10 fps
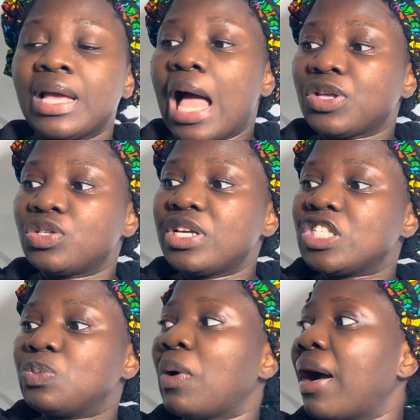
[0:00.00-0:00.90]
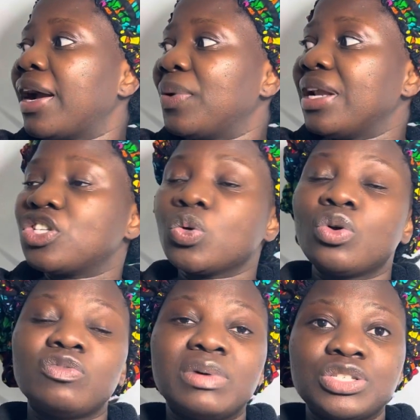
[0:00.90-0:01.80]
I was inspired when I saw
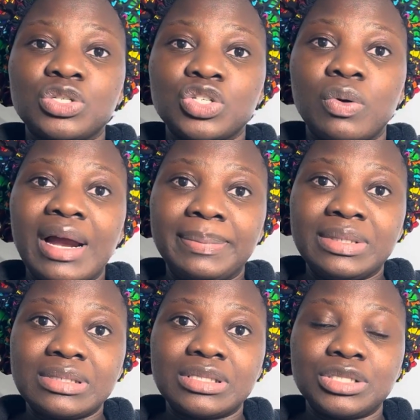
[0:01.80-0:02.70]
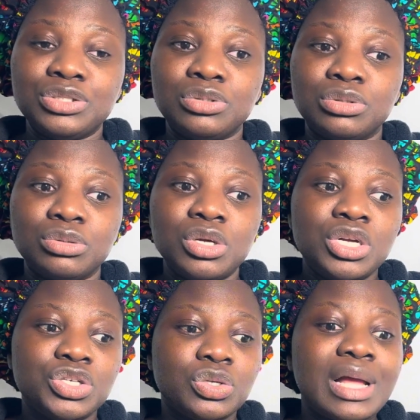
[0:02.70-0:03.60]
one of my subscribers, you know,
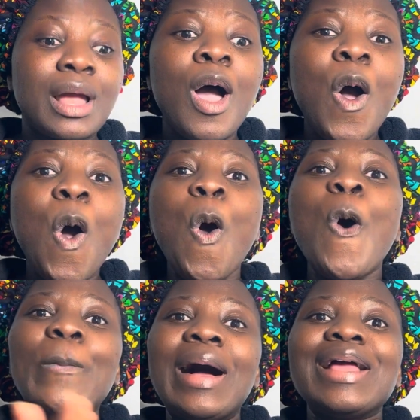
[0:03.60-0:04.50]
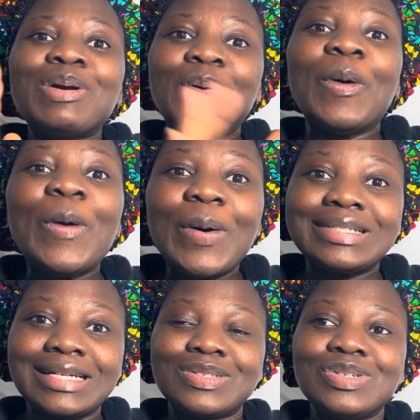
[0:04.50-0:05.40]
she's like, oh my god,
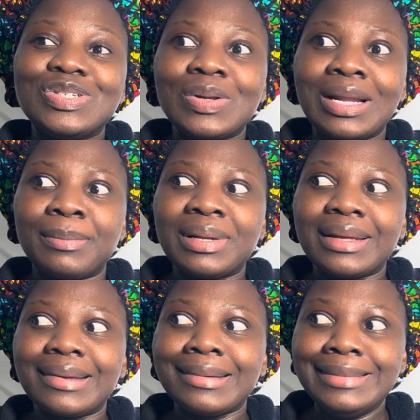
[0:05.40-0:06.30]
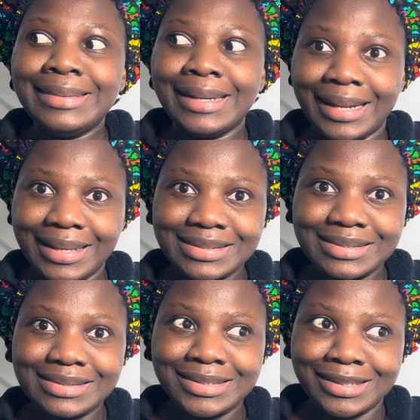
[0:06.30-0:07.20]
Chatu Jola. I'm like,
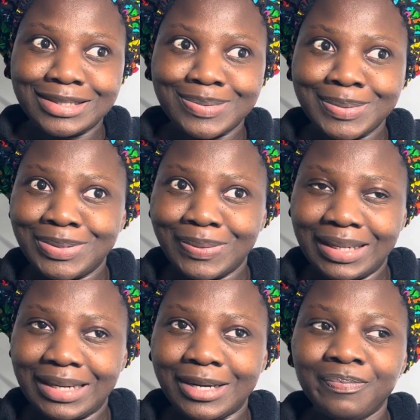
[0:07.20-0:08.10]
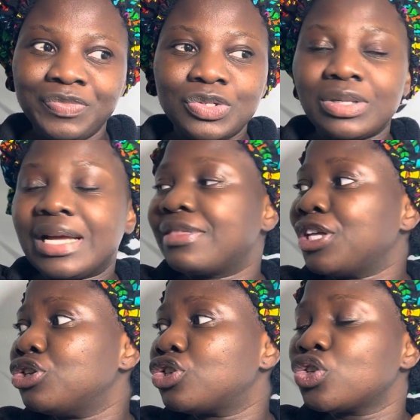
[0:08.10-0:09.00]
yes, Chatu Jola. She's like,
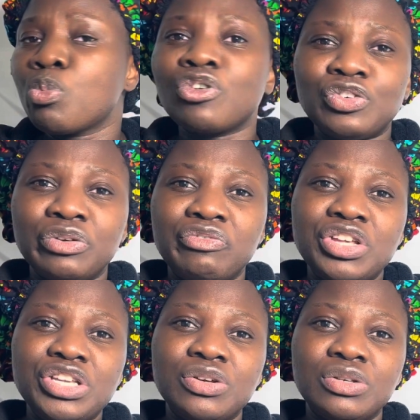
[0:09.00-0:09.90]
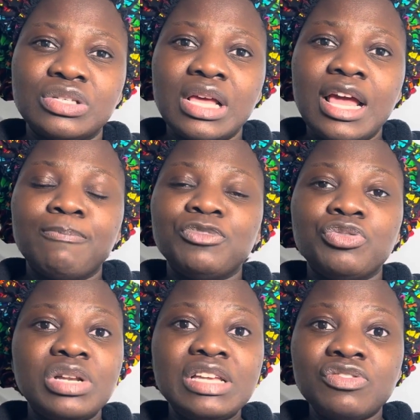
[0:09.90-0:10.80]
thank you so much for your videos. You
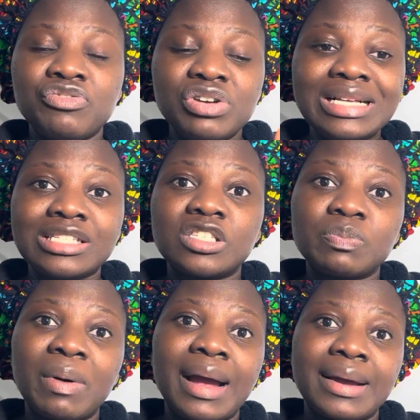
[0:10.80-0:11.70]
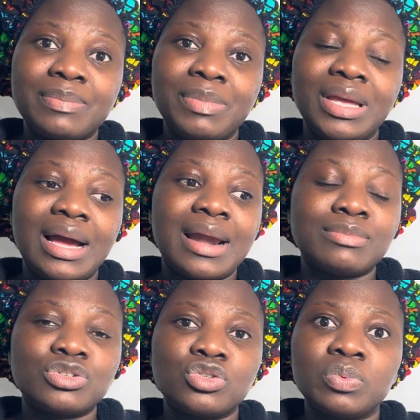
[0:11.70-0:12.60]
really inspired me, and
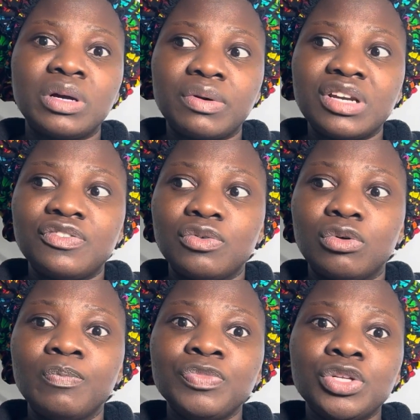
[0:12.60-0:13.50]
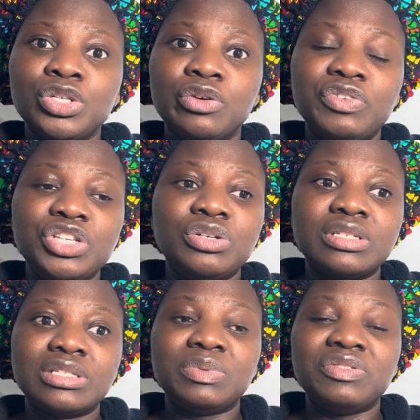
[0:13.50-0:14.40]
I'm super grateful. Your videos
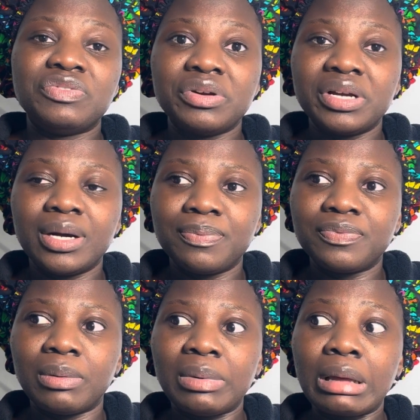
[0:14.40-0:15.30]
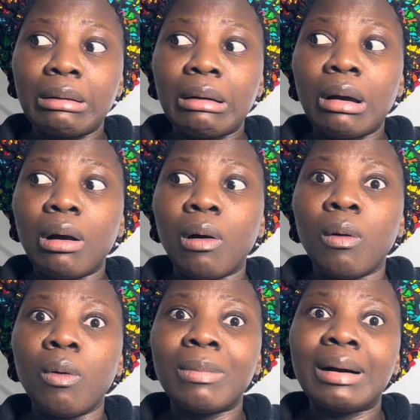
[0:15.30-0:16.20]
have been very helpful. I'm like,
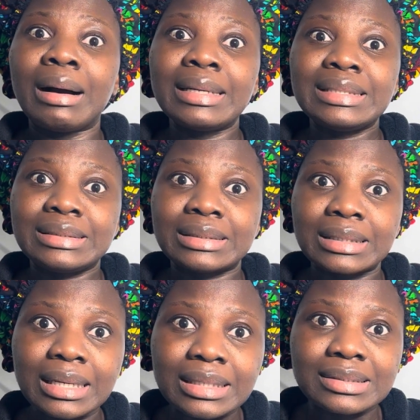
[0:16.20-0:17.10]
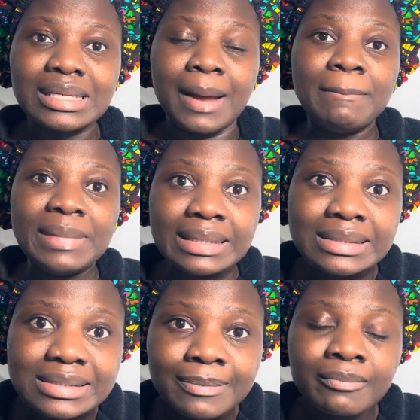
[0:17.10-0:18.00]
oh my days, that
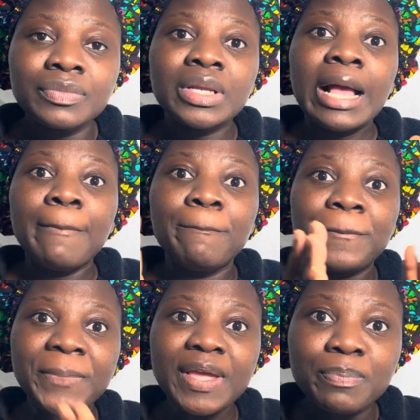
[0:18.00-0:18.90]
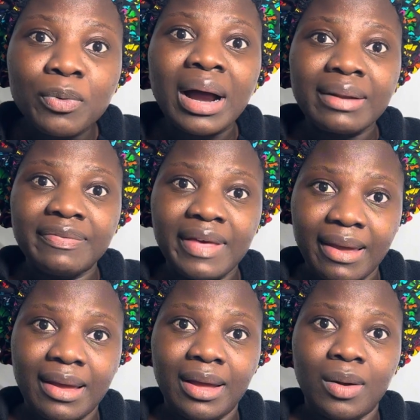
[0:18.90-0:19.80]
means people are
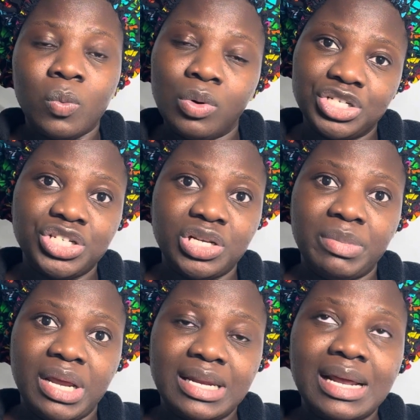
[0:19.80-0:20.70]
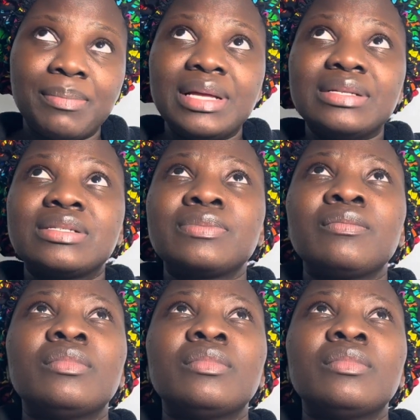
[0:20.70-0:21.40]
there watching me. That means